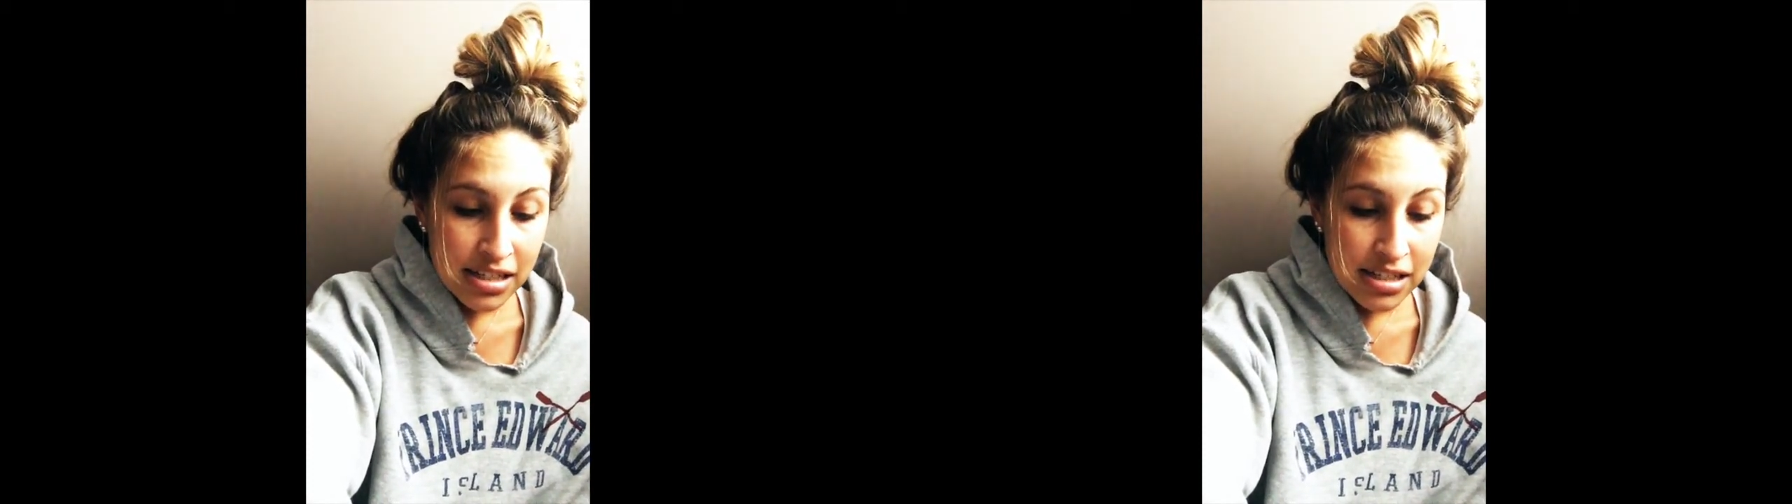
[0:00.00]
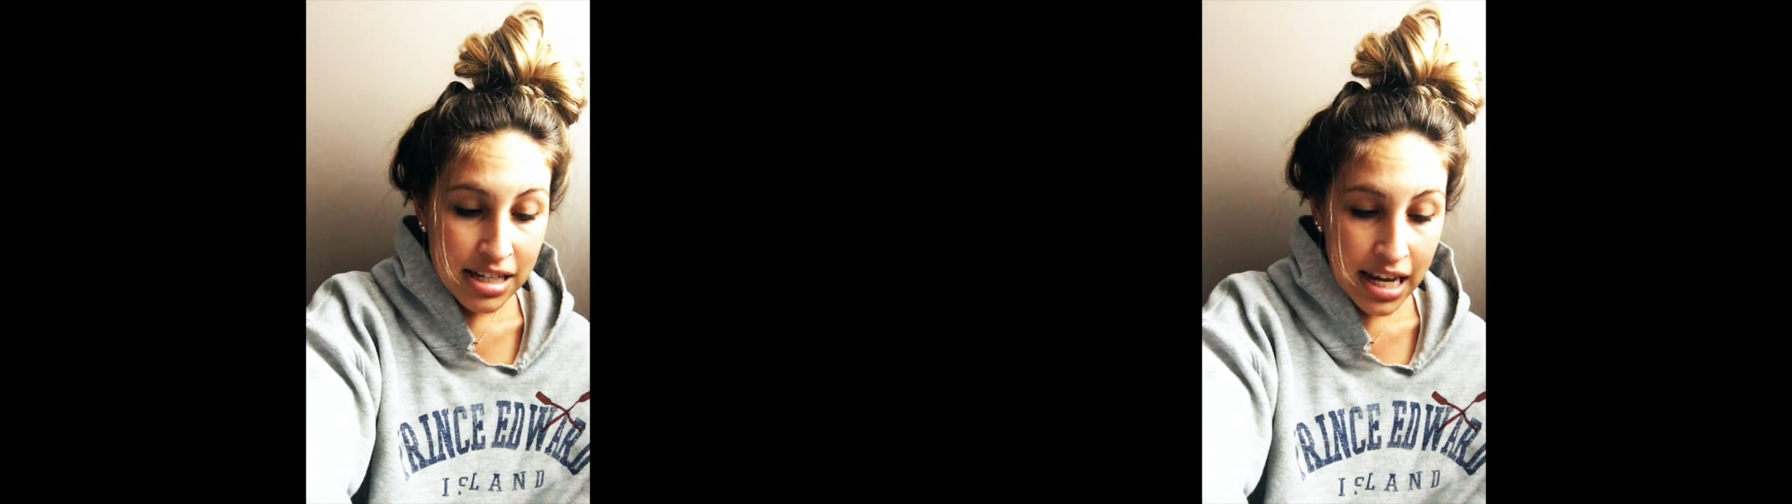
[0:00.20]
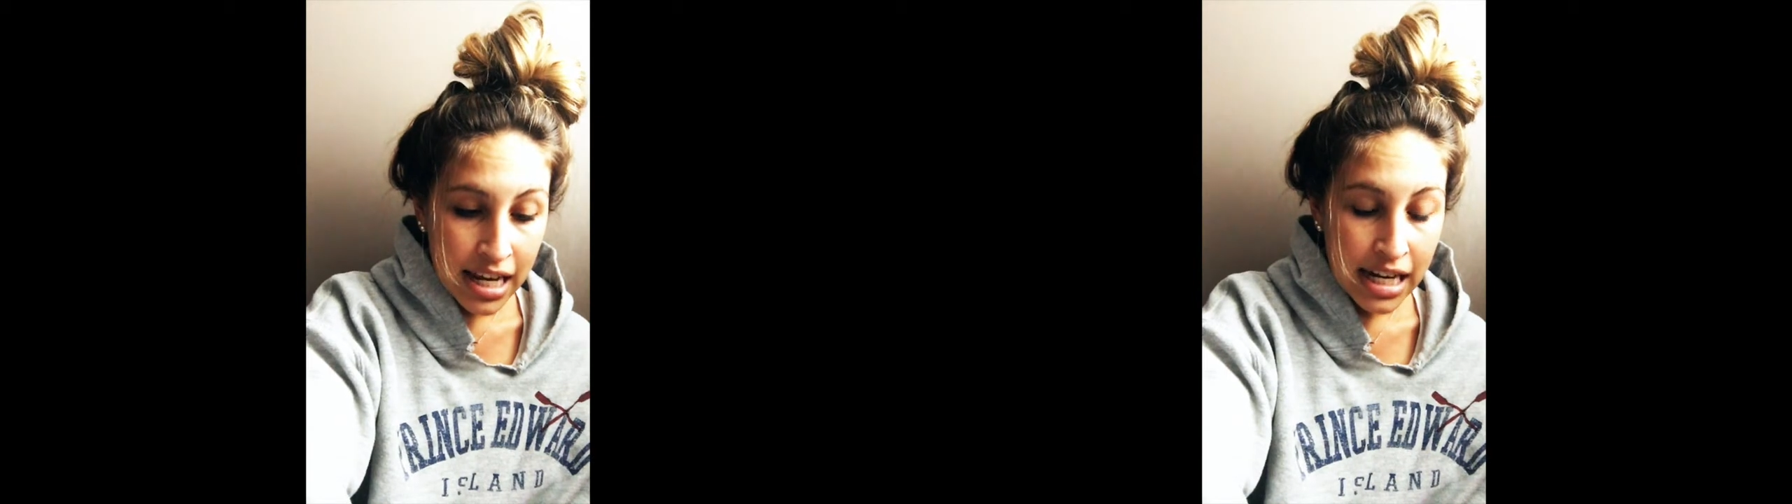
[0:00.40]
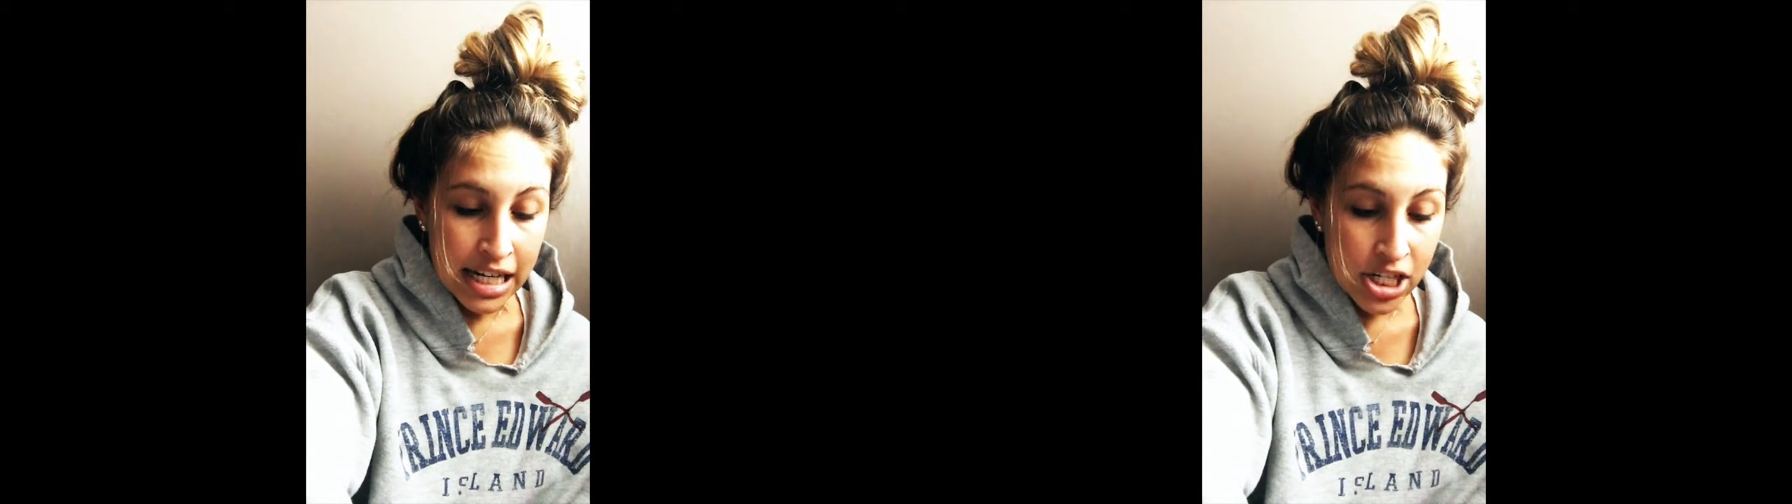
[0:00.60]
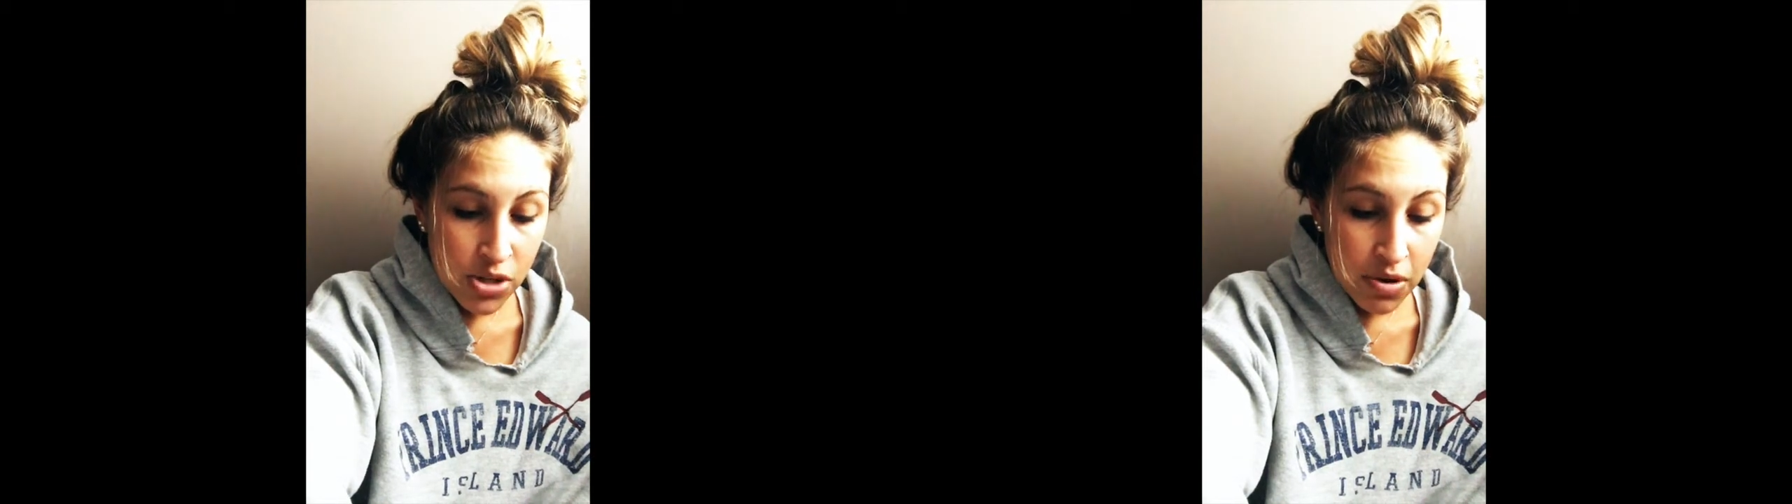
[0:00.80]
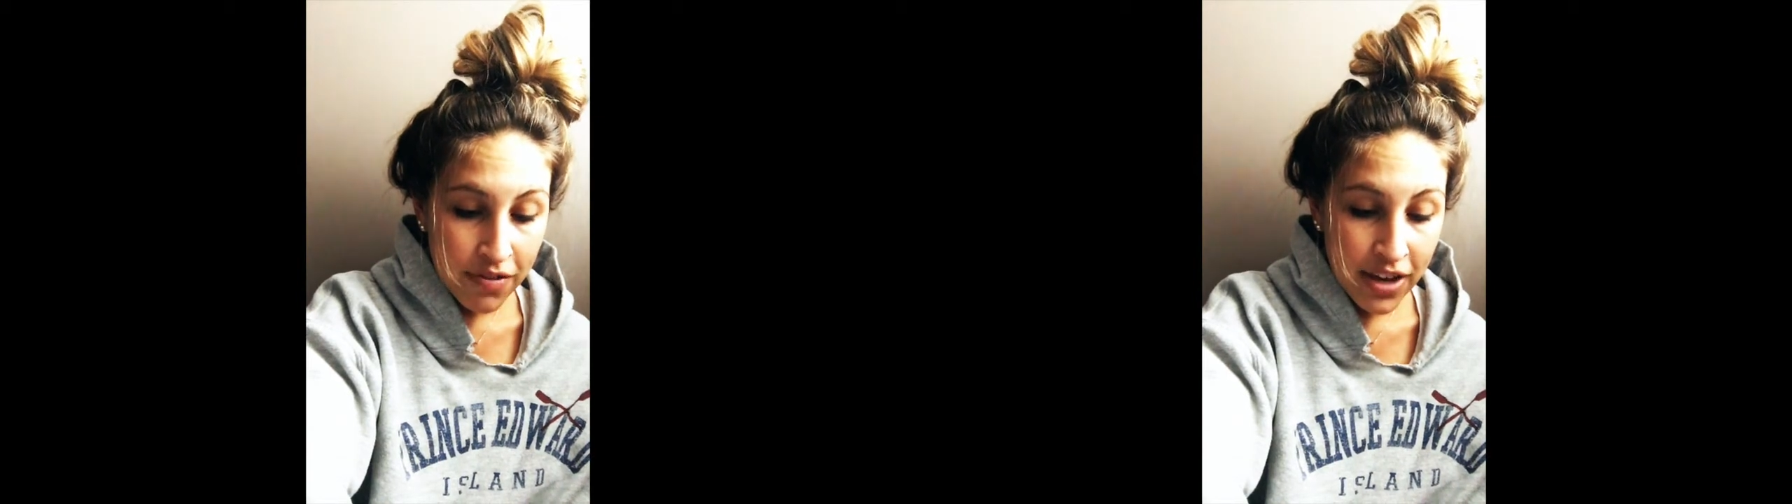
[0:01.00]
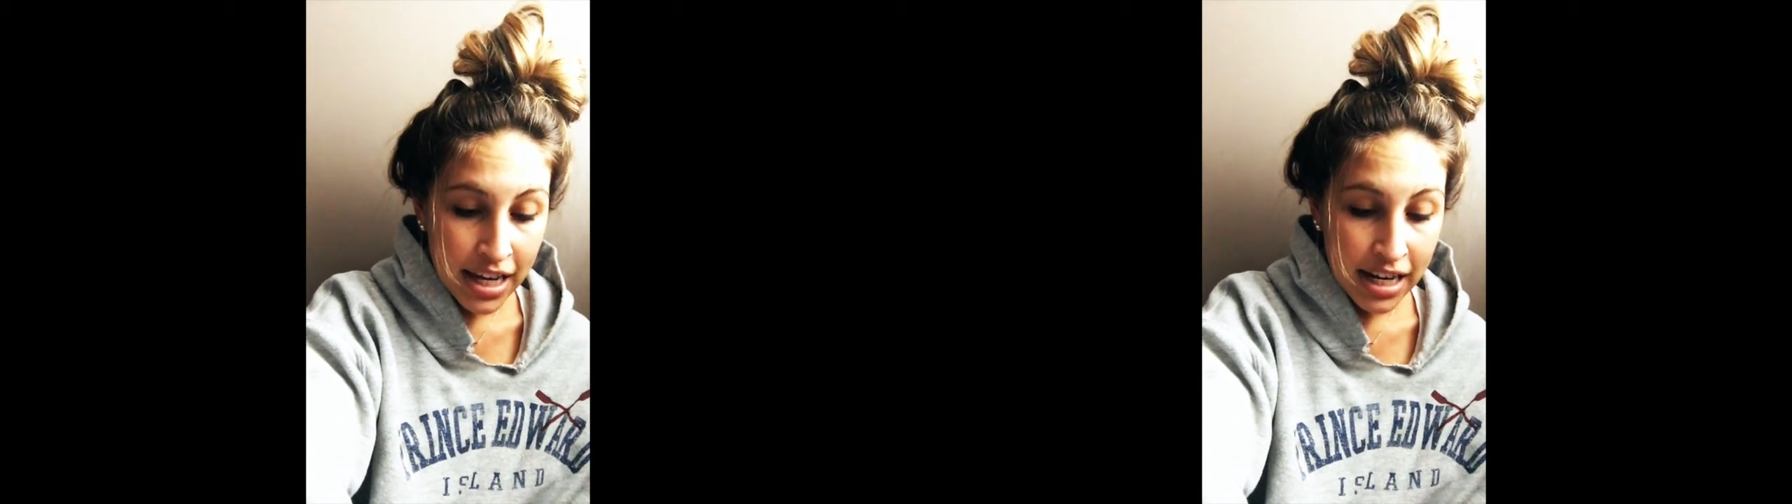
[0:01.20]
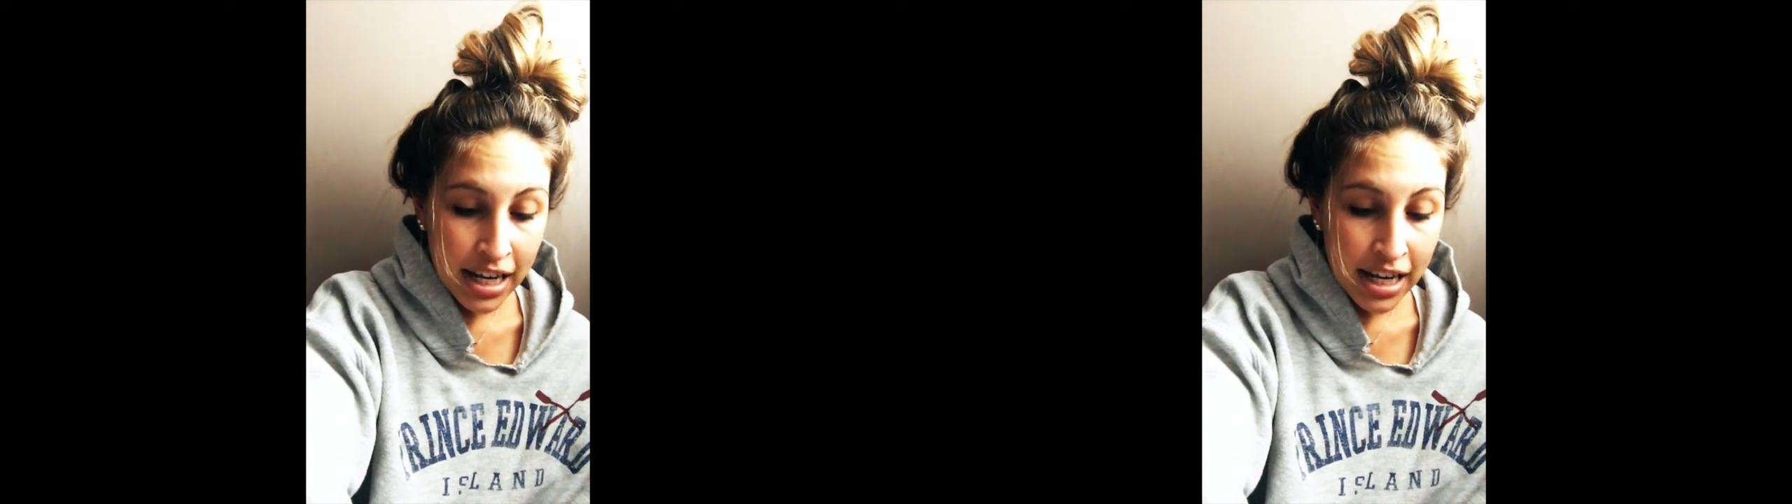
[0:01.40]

taken into her vein